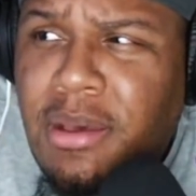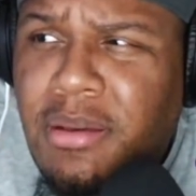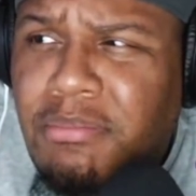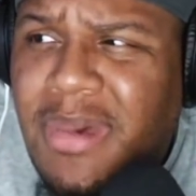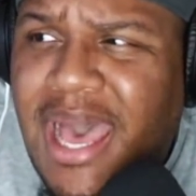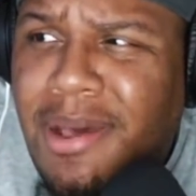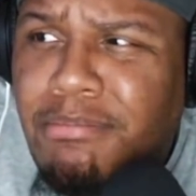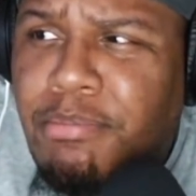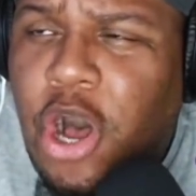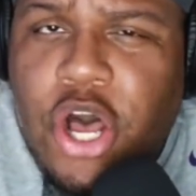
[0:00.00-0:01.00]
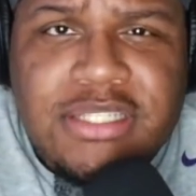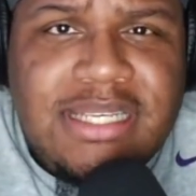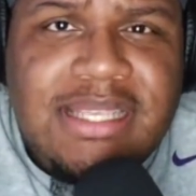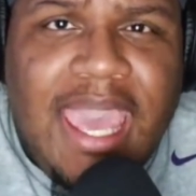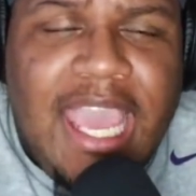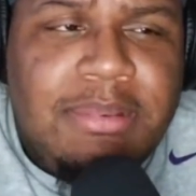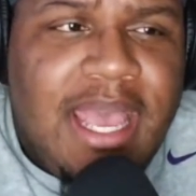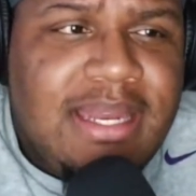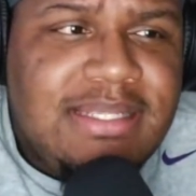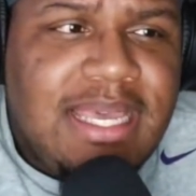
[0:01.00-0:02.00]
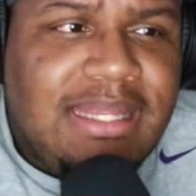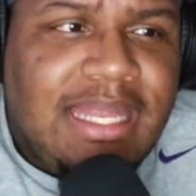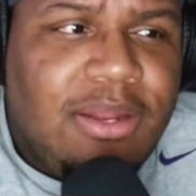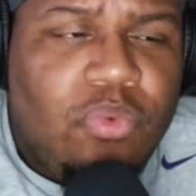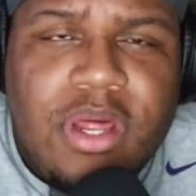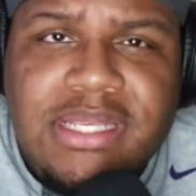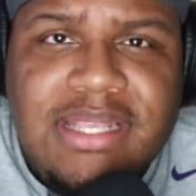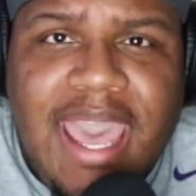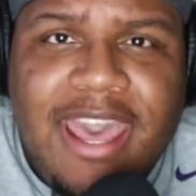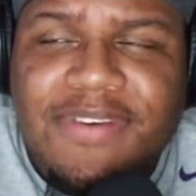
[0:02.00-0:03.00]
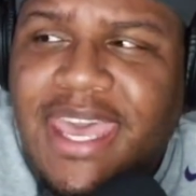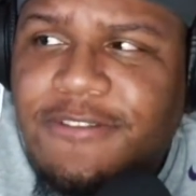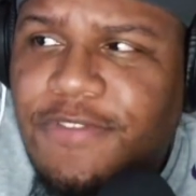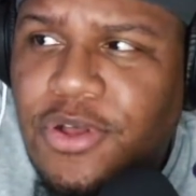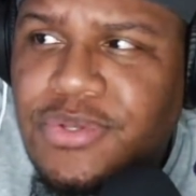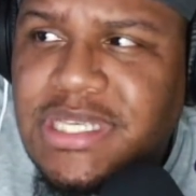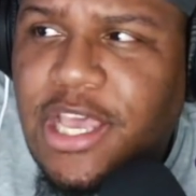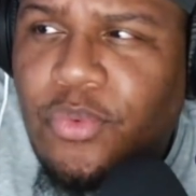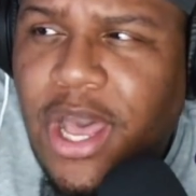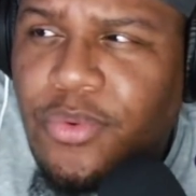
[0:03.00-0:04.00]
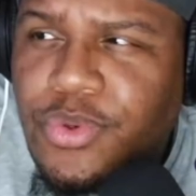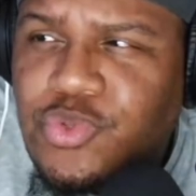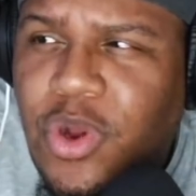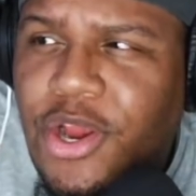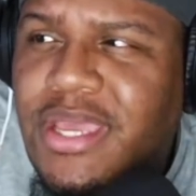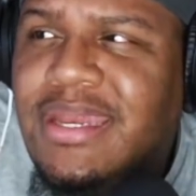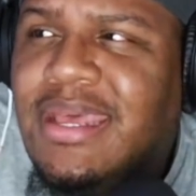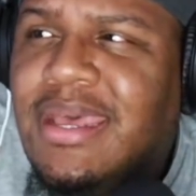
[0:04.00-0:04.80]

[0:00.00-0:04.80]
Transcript: My boss just came down and said they didn't want us to have headphones in while we was working.